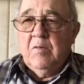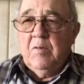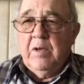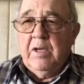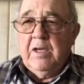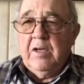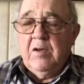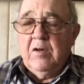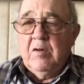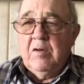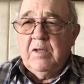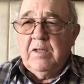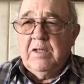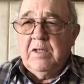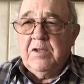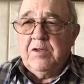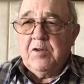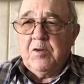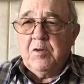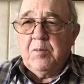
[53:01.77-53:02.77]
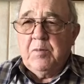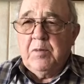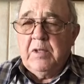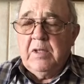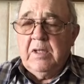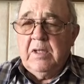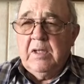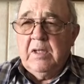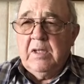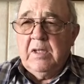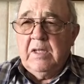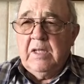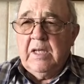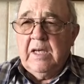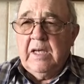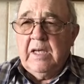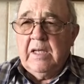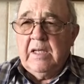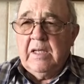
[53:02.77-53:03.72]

We can only determine that